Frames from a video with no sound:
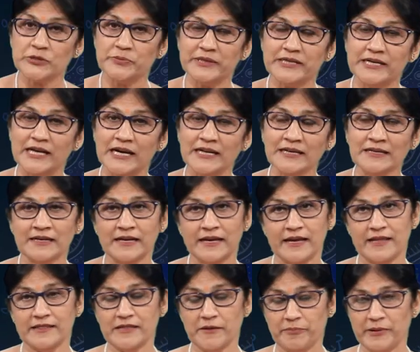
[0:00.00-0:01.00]
to be done
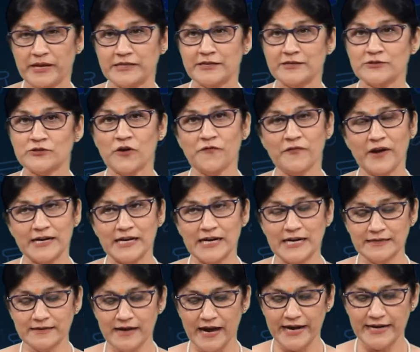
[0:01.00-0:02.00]
in the presence of
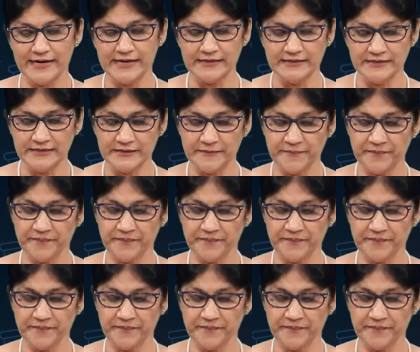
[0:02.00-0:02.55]
adult guidance.